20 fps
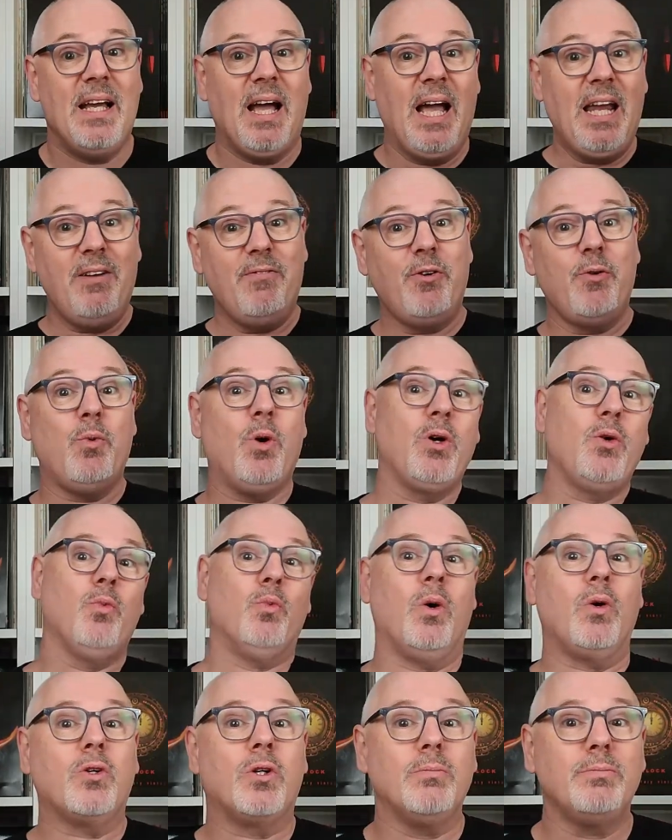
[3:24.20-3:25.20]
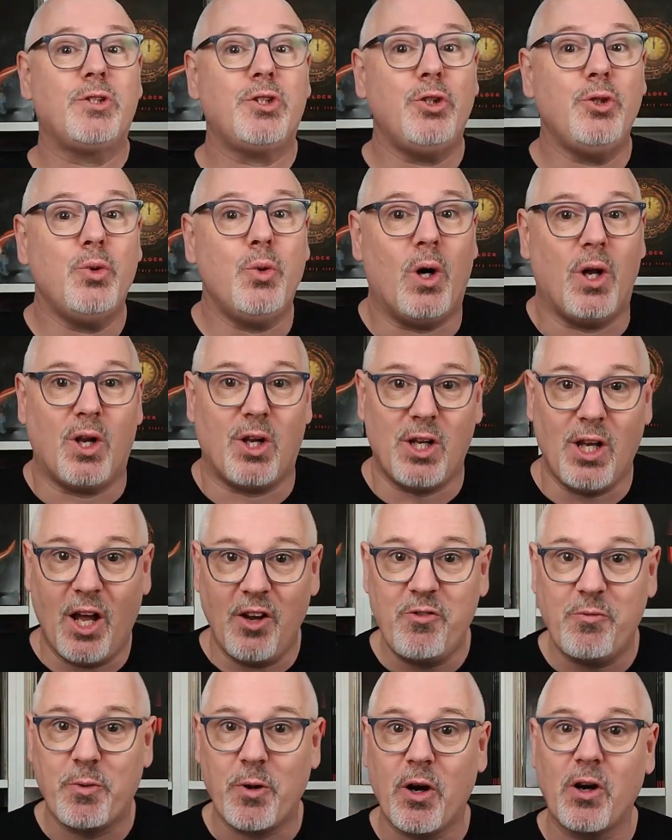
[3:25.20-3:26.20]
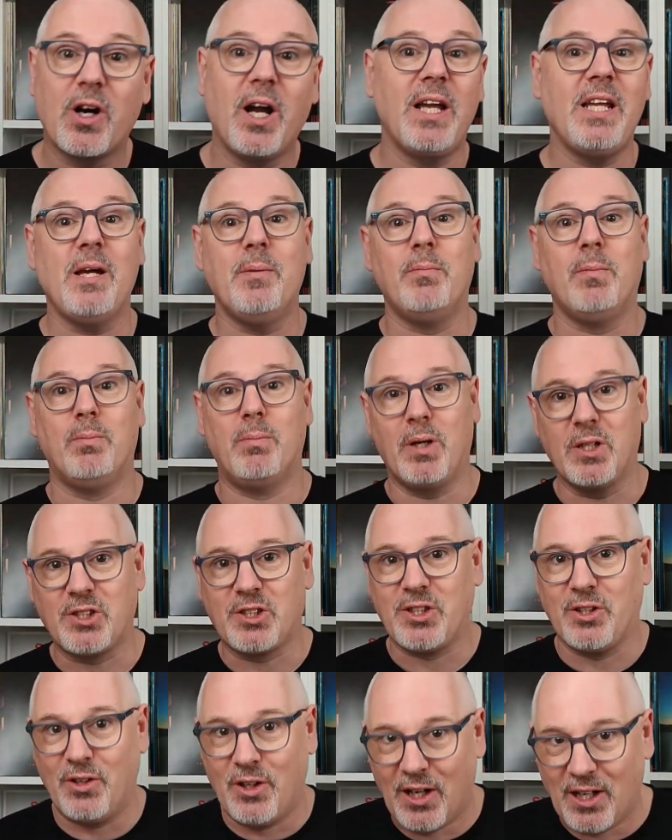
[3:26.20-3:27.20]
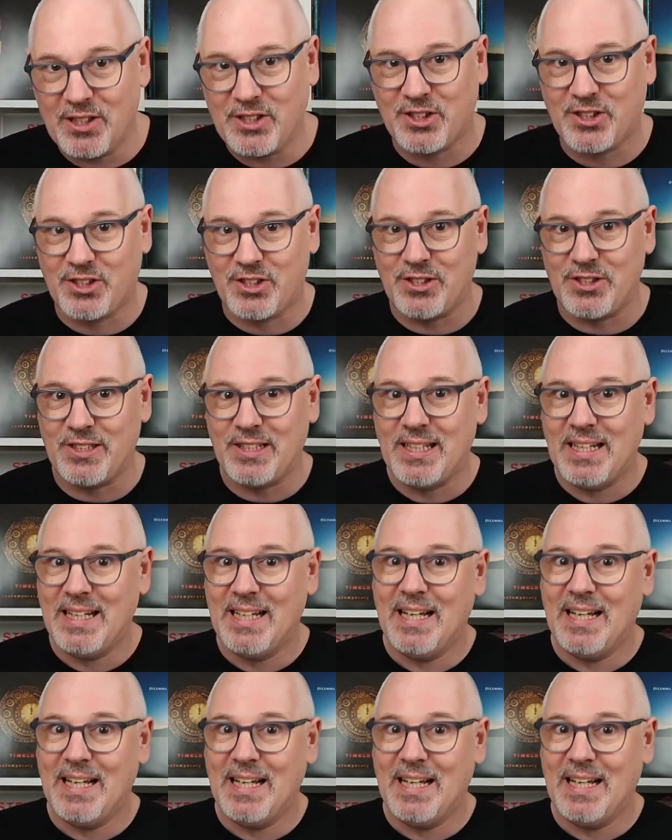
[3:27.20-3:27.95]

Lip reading: Hey everyone, welcome to LiveProg. I am Marcel Haster.